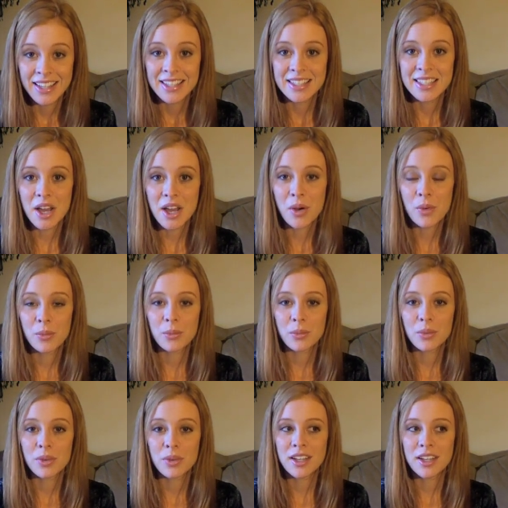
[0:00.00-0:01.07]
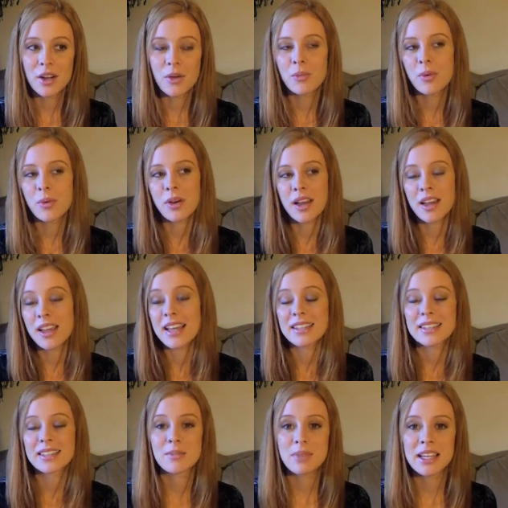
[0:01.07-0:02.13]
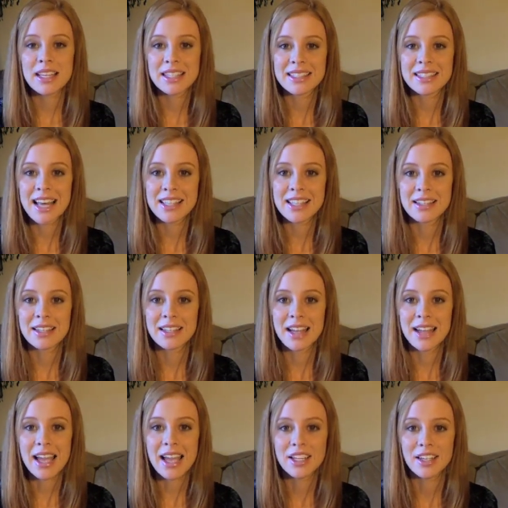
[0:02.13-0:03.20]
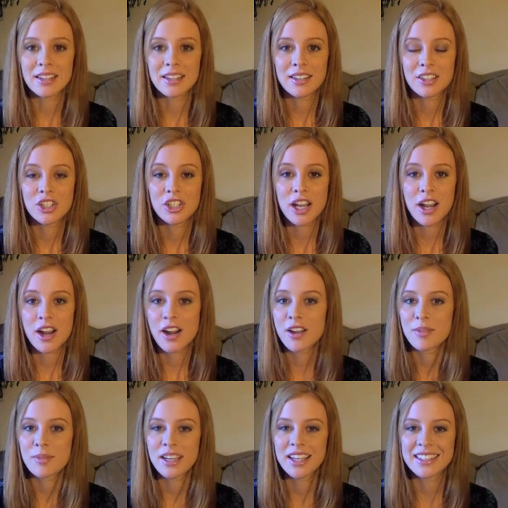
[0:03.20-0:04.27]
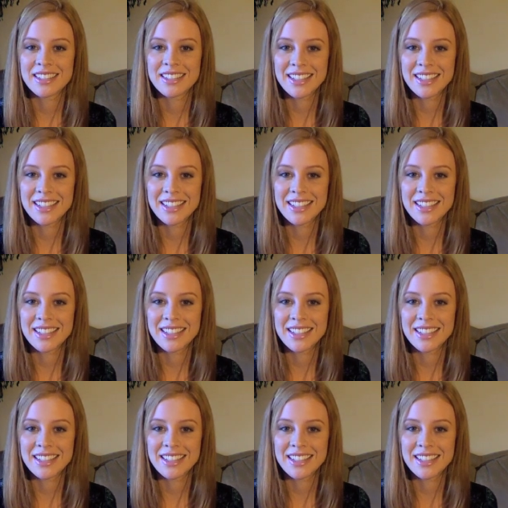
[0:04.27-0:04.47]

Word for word: So, you know, I guess the biggest lesson that I can share, the biggest